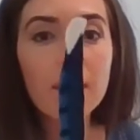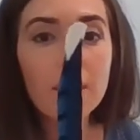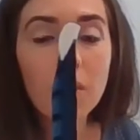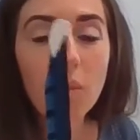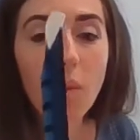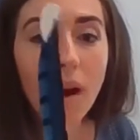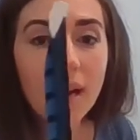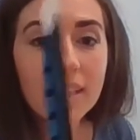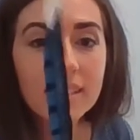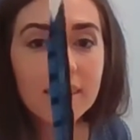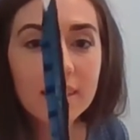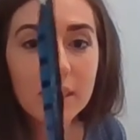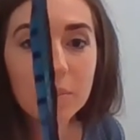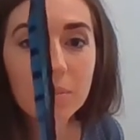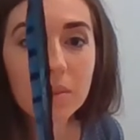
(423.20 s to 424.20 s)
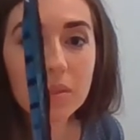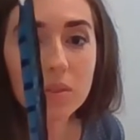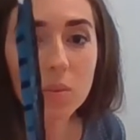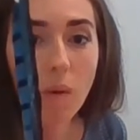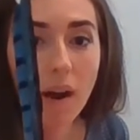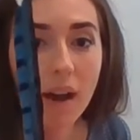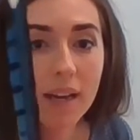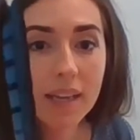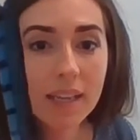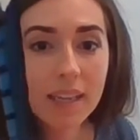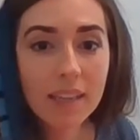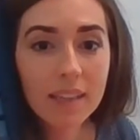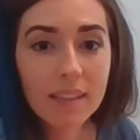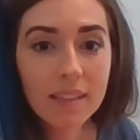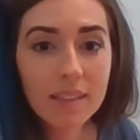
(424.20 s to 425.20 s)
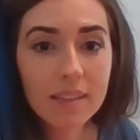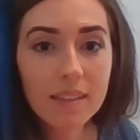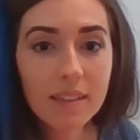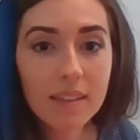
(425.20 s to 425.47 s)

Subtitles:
The white tip looks white again.